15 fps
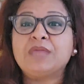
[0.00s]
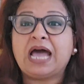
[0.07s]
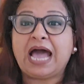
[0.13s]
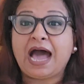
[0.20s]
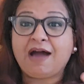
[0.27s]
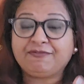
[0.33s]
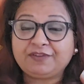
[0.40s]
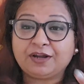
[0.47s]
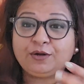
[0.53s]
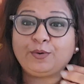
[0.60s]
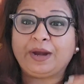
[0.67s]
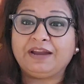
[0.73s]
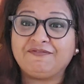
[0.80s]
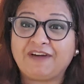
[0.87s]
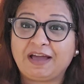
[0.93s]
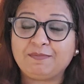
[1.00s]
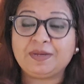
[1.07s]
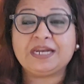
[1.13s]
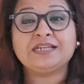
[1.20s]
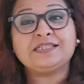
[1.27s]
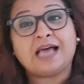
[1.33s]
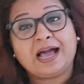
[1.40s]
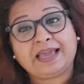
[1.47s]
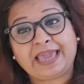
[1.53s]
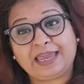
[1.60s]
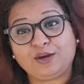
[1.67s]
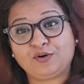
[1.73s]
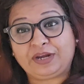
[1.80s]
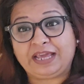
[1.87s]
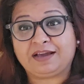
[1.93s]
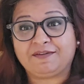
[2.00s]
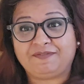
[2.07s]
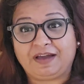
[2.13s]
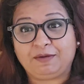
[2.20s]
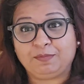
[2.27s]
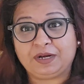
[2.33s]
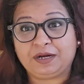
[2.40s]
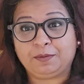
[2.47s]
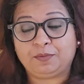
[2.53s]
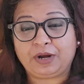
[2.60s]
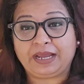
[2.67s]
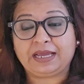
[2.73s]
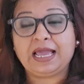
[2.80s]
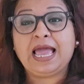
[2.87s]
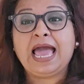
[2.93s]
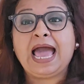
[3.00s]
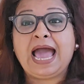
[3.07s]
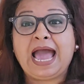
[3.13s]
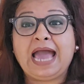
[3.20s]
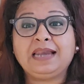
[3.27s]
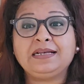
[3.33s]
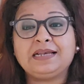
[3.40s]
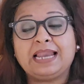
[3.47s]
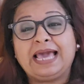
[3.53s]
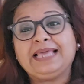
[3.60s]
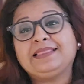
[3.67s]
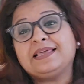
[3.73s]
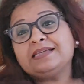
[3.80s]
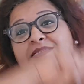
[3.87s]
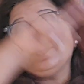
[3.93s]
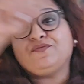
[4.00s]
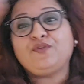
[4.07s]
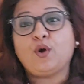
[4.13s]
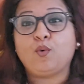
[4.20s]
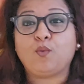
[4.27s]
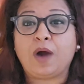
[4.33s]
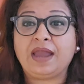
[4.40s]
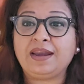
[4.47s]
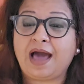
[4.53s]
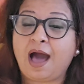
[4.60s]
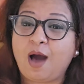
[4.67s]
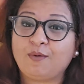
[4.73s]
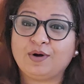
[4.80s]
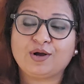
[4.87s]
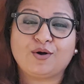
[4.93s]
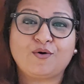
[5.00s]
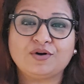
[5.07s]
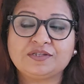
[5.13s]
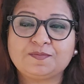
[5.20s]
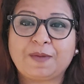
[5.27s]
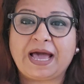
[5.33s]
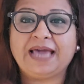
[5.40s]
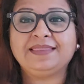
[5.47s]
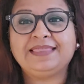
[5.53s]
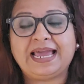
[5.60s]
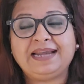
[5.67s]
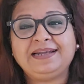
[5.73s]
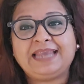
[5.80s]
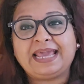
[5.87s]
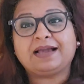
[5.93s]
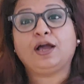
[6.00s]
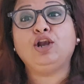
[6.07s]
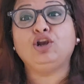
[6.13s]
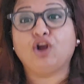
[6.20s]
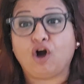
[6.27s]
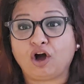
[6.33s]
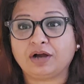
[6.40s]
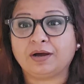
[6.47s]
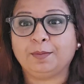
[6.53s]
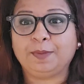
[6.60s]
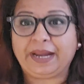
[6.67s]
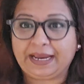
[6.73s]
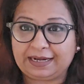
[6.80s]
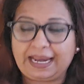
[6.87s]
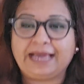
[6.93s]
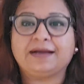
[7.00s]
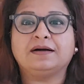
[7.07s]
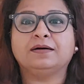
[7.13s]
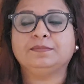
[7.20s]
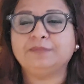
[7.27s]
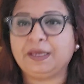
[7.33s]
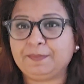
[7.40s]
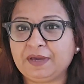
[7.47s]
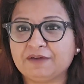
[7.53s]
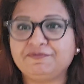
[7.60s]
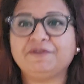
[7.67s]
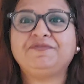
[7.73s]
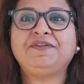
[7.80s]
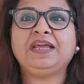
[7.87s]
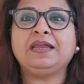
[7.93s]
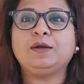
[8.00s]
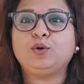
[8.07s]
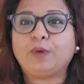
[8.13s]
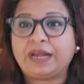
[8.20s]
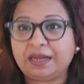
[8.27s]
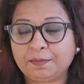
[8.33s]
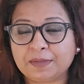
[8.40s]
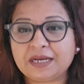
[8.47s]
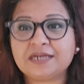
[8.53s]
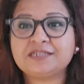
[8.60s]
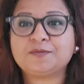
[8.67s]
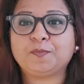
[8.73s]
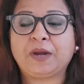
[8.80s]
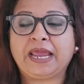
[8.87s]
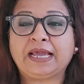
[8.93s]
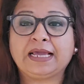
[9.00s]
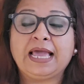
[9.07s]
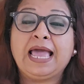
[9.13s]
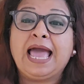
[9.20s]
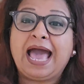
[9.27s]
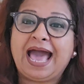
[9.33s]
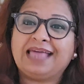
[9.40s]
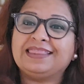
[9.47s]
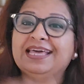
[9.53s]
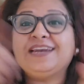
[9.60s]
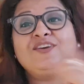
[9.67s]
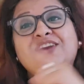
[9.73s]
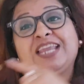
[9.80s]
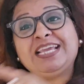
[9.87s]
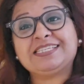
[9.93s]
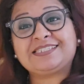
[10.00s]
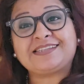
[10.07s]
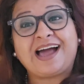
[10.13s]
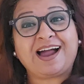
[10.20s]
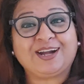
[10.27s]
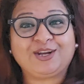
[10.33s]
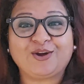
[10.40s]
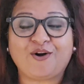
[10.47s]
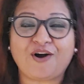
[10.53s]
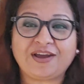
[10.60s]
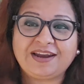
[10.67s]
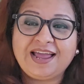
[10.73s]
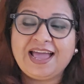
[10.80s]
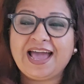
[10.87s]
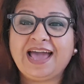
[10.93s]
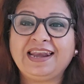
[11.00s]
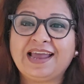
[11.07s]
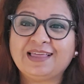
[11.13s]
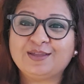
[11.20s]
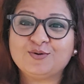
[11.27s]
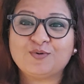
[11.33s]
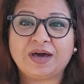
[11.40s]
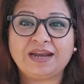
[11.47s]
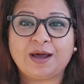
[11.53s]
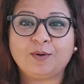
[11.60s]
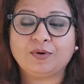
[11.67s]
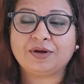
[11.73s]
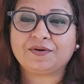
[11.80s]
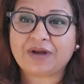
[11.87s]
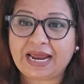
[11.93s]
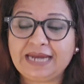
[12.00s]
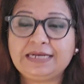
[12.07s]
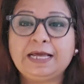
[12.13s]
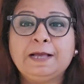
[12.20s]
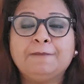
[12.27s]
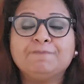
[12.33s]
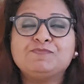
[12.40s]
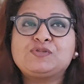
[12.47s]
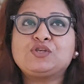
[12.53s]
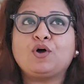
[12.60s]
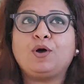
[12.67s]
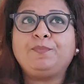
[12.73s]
After 25 minutes, again, you take a 5 minute break. And like this, if your 1 hour goes by, then take a longer break, like a maybe a 15-20 minutes break, and then restart your another 1 hour, right? So